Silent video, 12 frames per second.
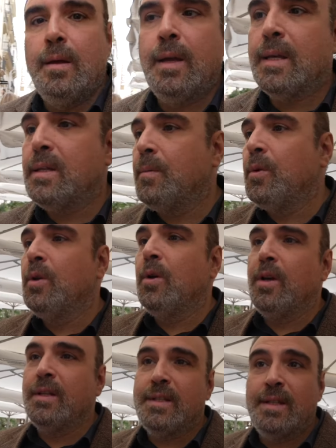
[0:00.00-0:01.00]
Casa Mundo
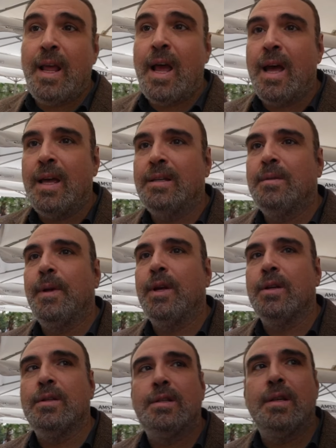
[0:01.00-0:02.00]
is nice
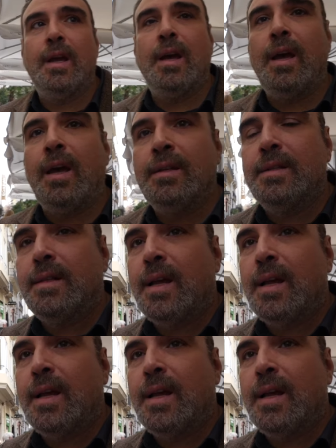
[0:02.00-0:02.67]
because it's